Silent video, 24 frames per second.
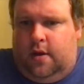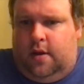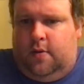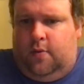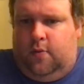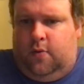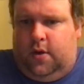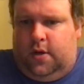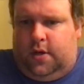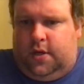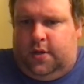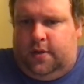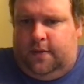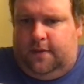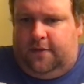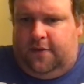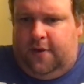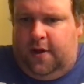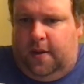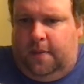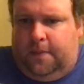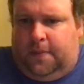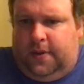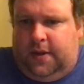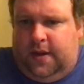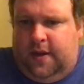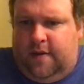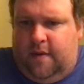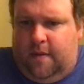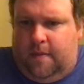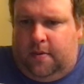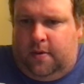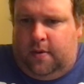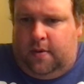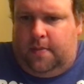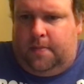which felt
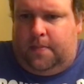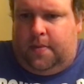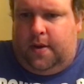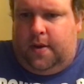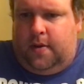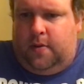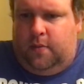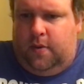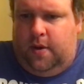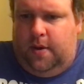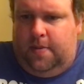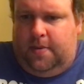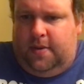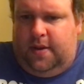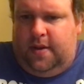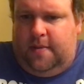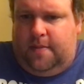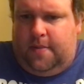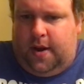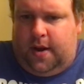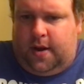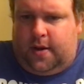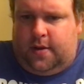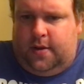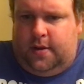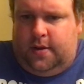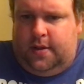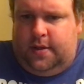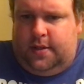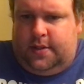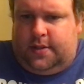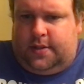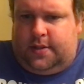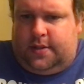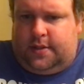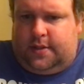believable, but we believe Michael
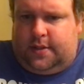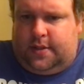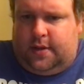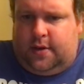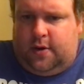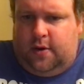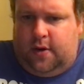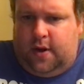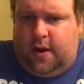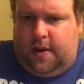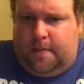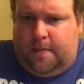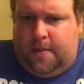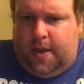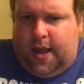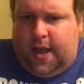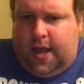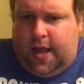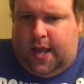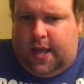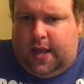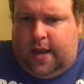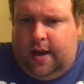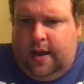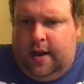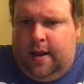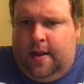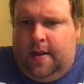is going mad